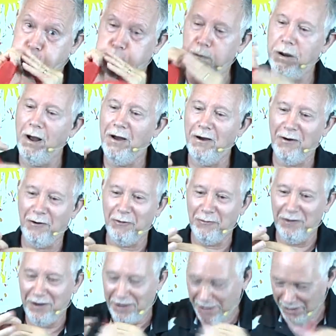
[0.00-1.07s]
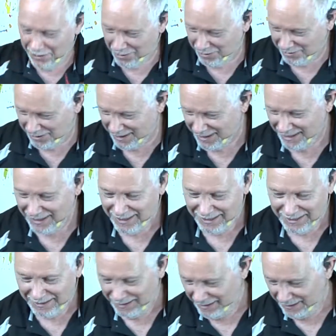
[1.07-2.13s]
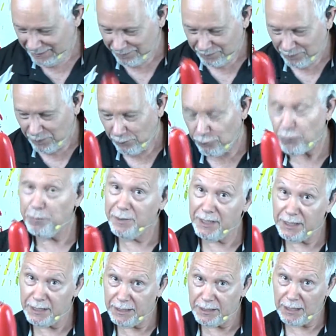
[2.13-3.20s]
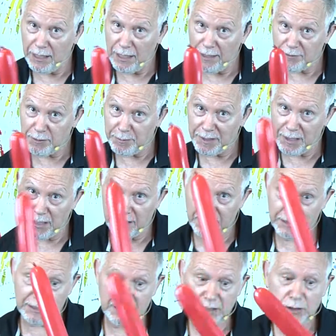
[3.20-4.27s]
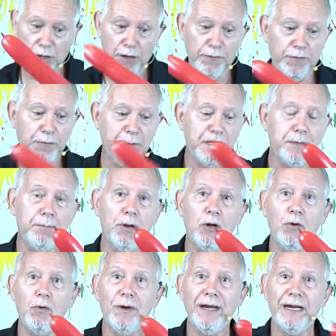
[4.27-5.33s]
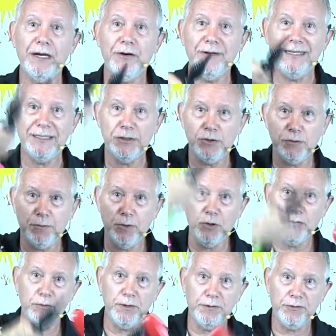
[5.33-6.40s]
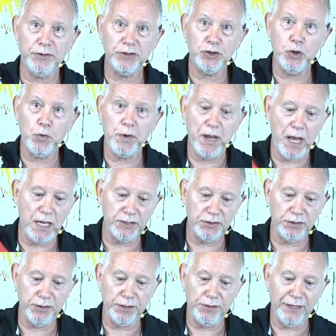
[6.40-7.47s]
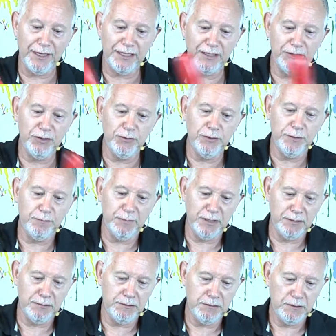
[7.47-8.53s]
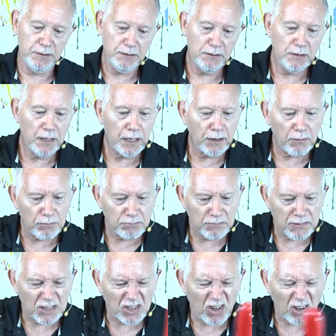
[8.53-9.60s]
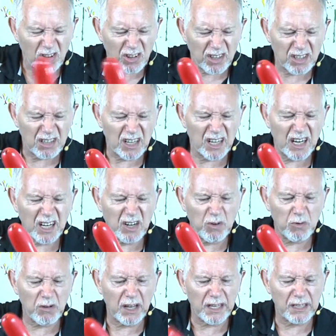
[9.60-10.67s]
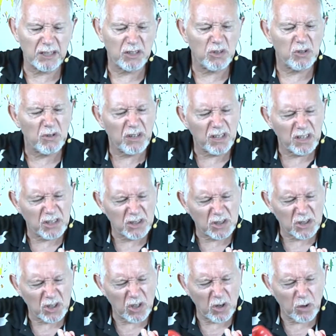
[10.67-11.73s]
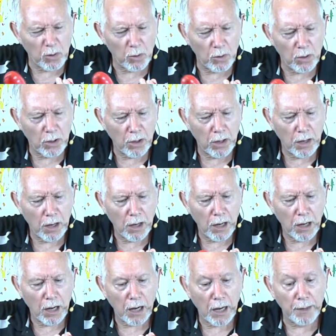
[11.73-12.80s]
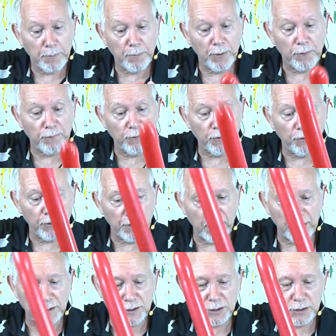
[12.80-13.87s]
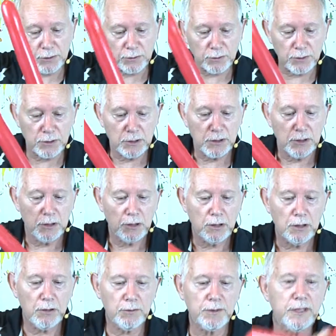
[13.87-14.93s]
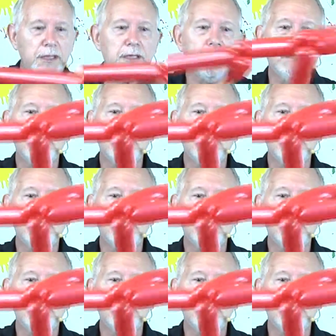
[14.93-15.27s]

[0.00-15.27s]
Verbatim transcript: oh no. For me, I'll have to be honest, it's hard for me to blow air into a balloon if there's no nozzle there. I can do it, but I don't, it's hard, and I don't like to do it. So I prefer not to. Okay,